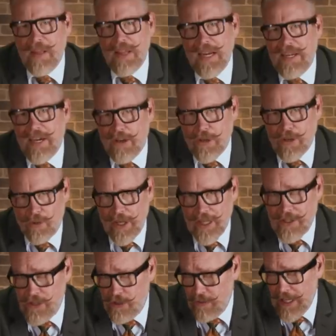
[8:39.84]
But that territory
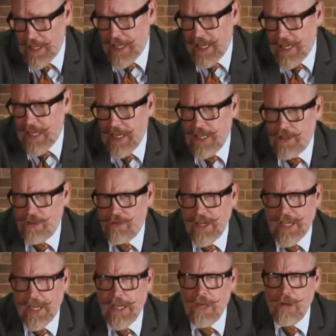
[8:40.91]
is shrinking, and
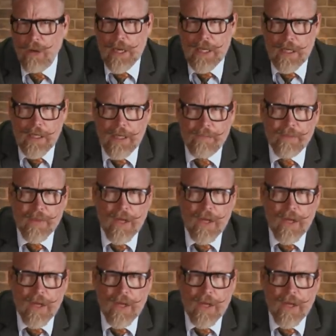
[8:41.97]
shrinking quickly.